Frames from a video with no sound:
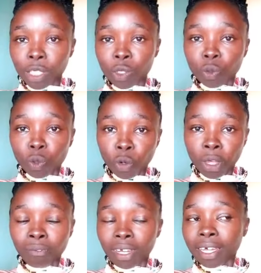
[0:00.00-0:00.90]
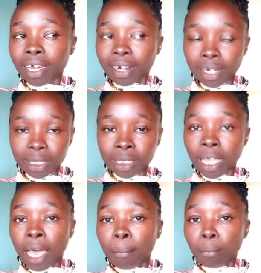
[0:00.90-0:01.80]
You know, even Chris
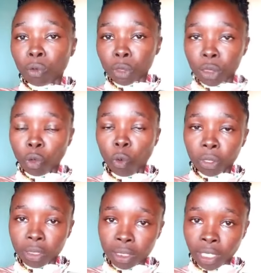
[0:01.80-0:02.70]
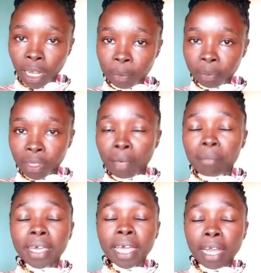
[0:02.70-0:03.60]
Most was there.
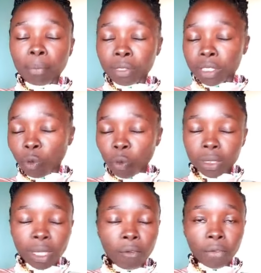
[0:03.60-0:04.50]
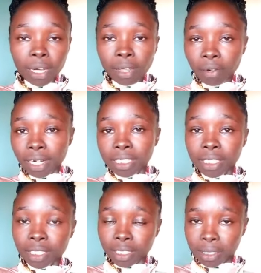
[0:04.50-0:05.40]
Michele Ponte was really, really
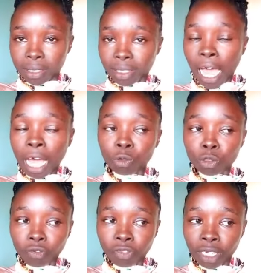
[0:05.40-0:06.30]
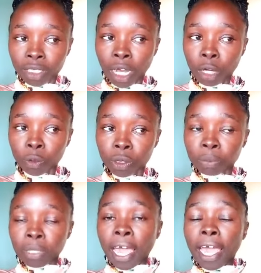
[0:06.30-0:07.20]
chased out of that house
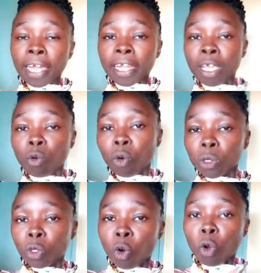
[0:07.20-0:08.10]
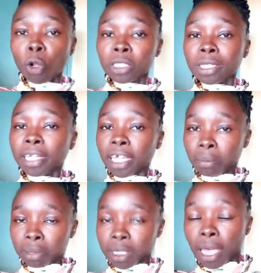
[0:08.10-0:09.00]
and he was called
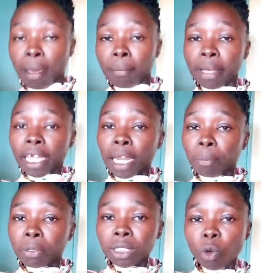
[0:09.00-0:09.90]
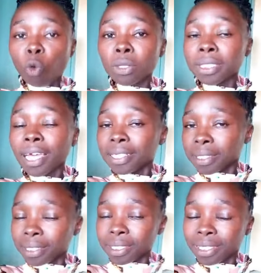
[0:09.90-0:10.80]
names. Michele Ponte was
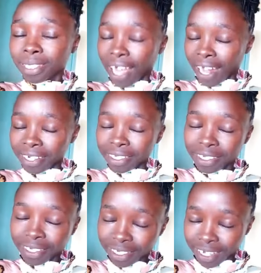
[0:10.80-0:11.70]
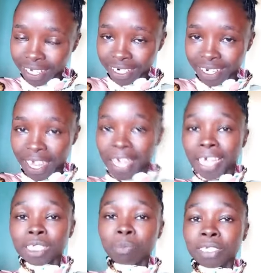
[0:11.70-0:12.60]
insulted,
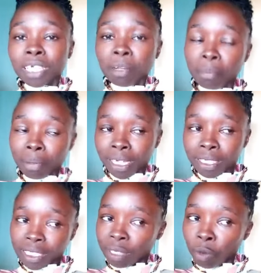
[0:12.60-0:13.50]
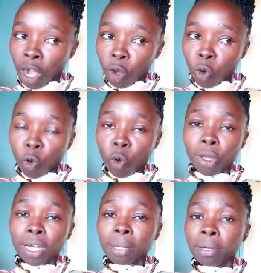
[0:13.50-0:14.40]
especially by Dimwango
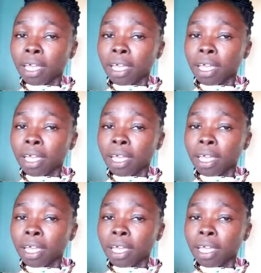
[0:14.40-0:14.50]
calling